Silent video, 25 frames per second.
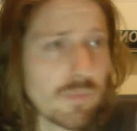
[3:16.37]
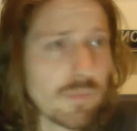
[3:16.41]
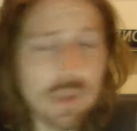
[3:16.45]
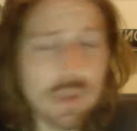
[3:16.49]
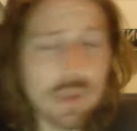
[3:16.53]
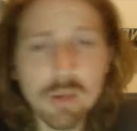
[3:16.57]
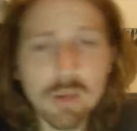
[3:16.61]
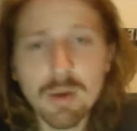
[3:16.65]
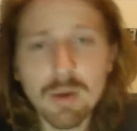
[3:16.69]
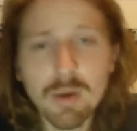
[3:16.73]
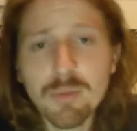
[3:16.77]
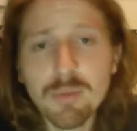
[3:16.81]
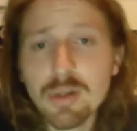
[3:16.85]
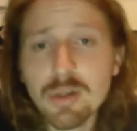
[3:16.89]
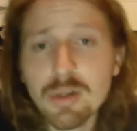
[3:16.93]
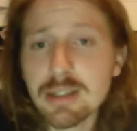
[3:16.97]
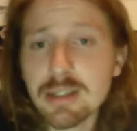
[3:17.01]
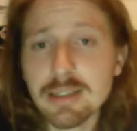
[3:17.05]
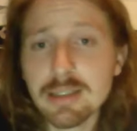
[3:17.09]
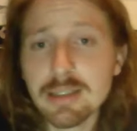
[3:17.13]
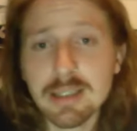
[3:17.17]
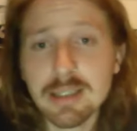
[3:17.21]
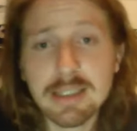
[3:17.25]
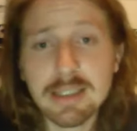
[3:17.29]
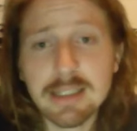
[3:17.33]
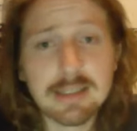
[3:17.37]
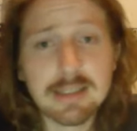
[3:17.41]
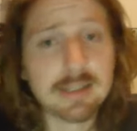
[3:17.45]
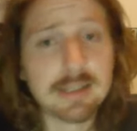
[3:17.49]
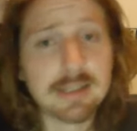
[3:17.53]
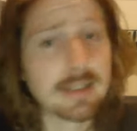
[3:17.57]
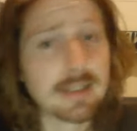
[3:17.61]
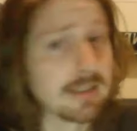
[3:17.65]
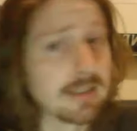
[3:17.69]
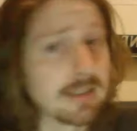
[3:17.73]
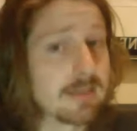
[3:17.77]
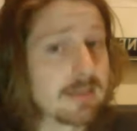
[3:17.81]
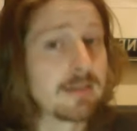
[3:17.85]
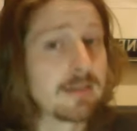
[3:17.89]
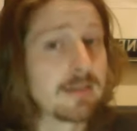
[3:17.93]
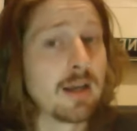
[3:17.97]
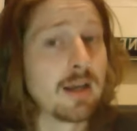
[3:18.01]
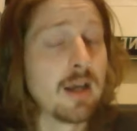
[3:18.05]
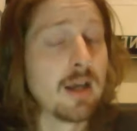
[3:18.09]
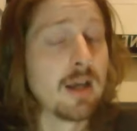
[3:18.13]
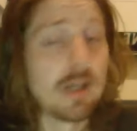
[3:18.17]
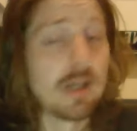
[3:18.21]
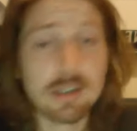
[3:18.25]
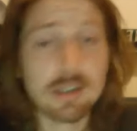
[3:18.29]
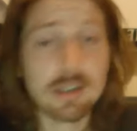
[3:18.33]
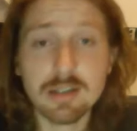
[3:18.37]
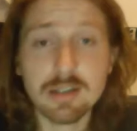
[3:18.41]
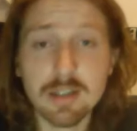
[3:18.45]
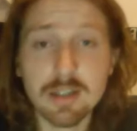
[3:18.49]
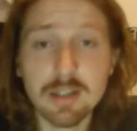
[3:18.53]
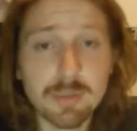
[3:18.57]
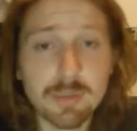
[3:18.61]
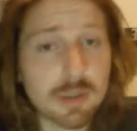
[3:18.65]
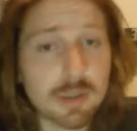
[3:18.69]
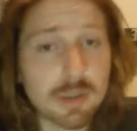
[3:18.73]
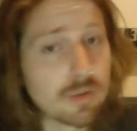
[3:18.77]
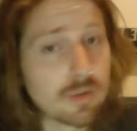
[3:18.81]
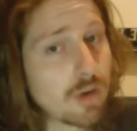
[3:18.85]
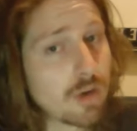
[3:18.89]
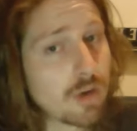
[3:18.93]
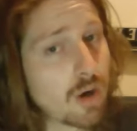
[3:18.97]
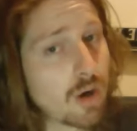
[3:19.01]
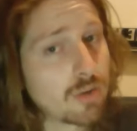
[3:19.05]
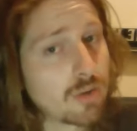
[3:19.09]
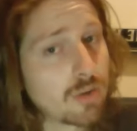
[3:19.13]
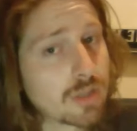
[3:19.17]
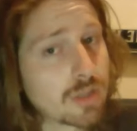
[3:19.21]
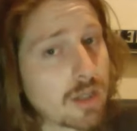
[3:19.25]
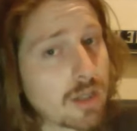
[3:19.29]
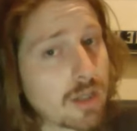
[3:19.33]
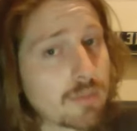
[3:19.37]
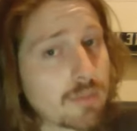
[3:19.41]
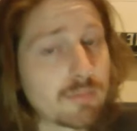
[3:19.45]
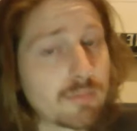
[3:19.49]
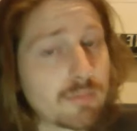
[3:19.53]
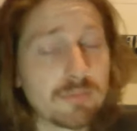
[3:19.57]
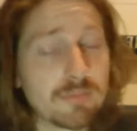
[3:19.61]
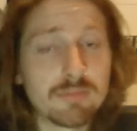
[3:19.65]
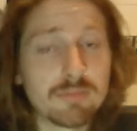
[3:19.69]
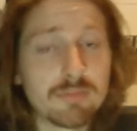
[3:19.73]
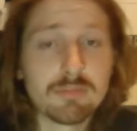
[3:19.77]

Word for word: One where he, he did his typical hold up